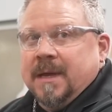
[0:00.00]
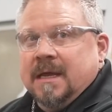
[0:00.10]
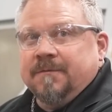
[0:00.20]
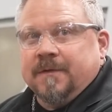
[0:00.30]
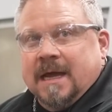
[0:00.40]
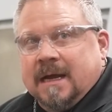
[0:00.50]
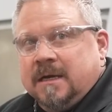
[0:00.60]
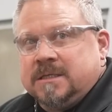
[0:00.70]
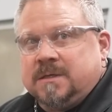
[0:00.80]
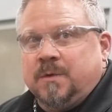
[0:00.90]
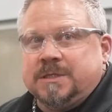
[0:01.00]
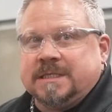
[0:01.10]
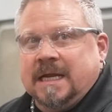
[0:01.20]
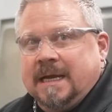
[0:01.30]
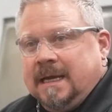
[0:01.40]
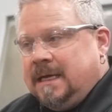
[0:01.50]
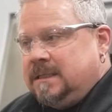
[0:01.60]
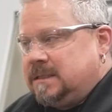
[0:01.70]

bin for that customer's set of heads.